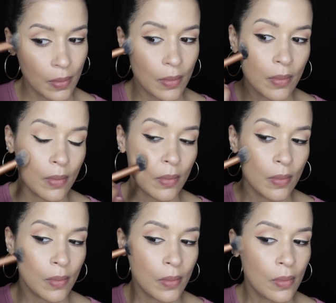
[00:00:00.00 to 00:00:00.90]

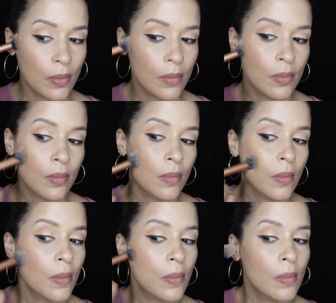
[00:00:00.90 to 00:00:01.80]

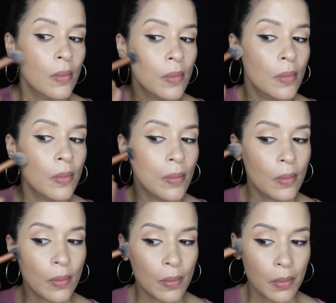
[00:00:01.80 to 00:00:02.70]
(silence)